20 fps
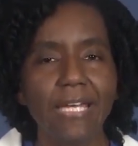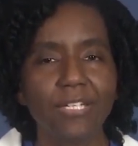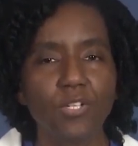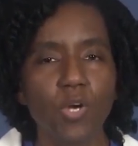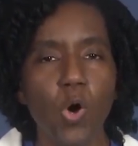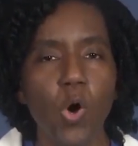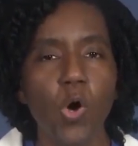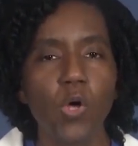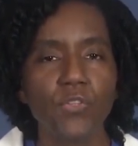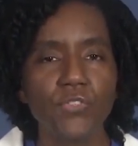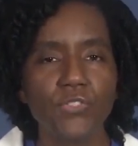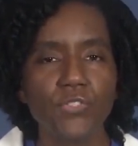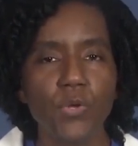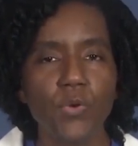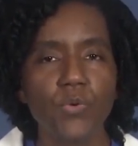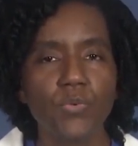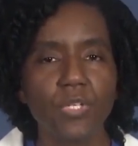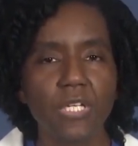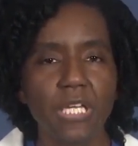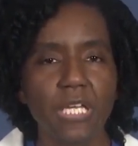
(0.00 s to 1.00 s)
And
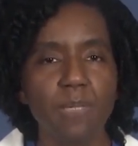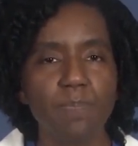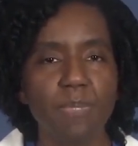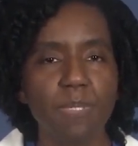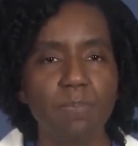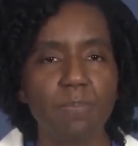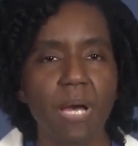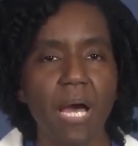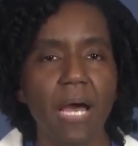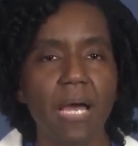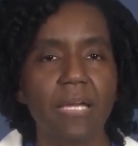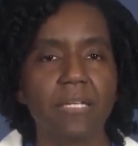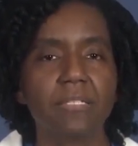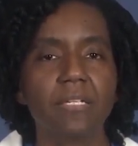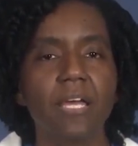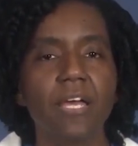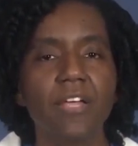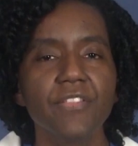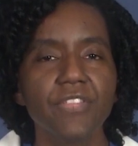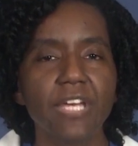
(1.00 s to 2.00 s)
also keep in
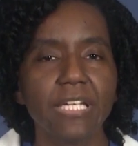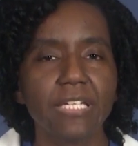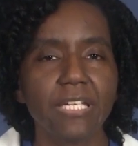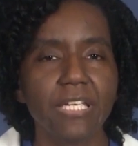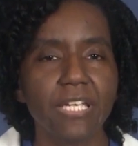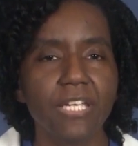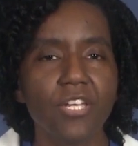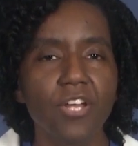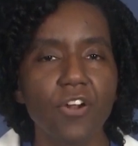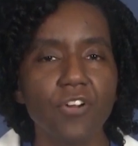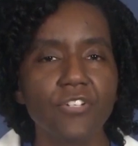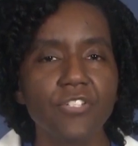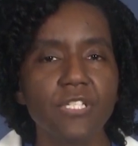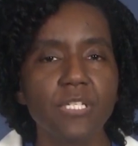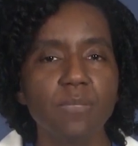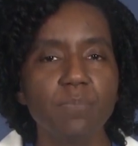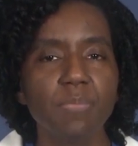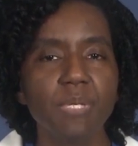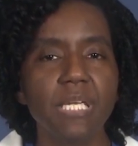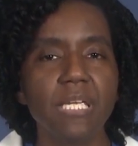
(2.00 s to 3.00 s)
mind that
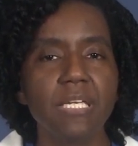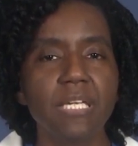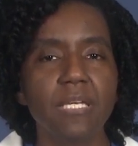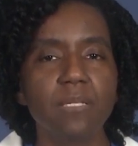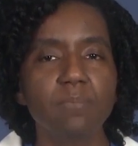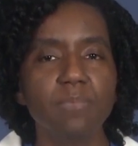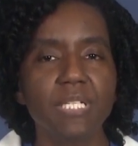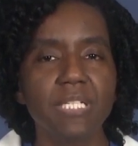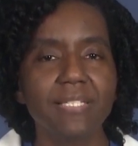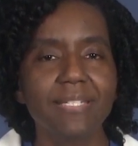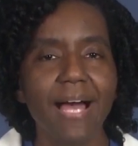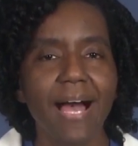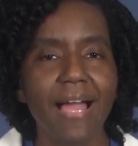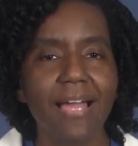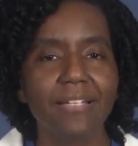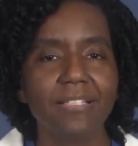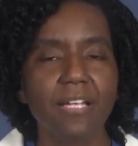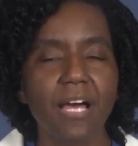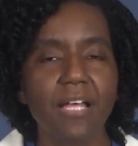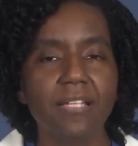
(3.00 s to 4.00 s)
ERCP can be
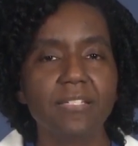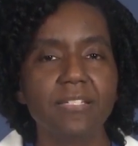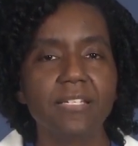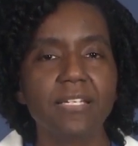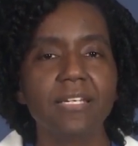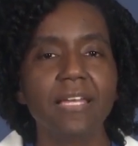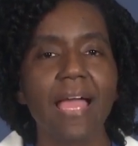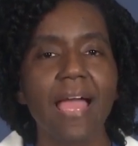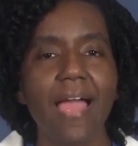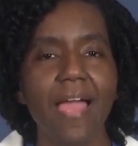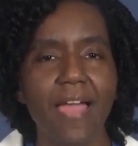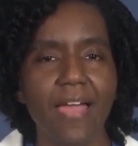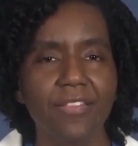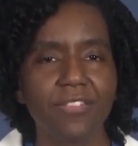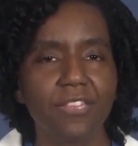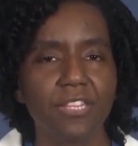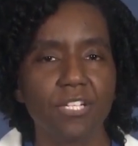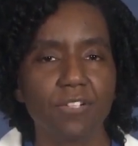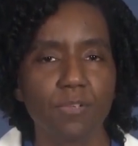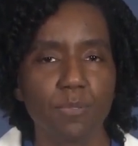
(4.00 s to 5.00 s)
diagnostic
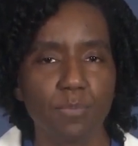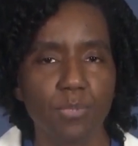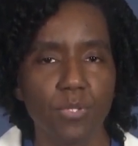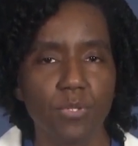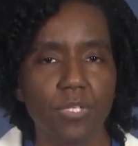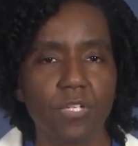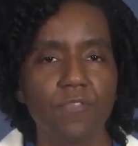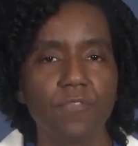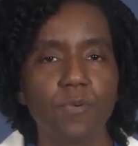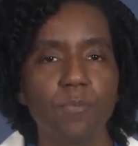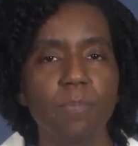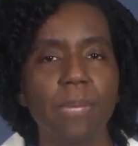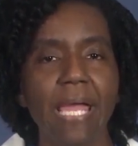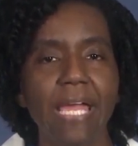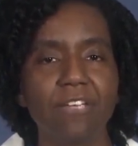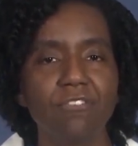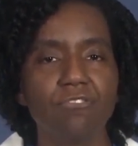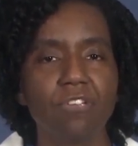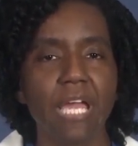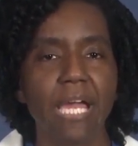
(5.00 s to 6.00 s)
and therapeutic for
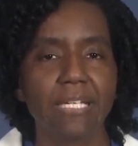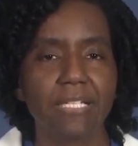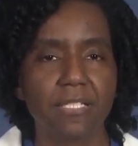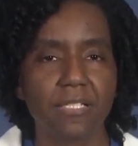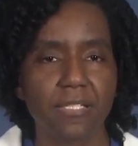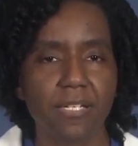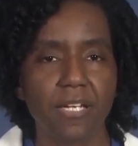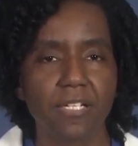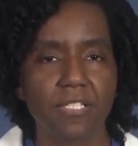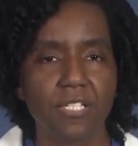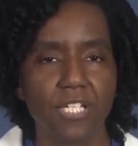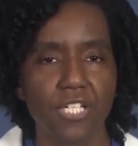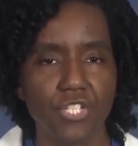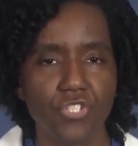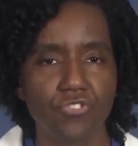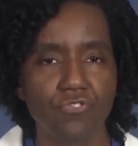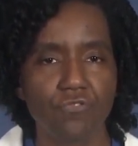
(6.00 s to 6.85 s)
pancreatic duct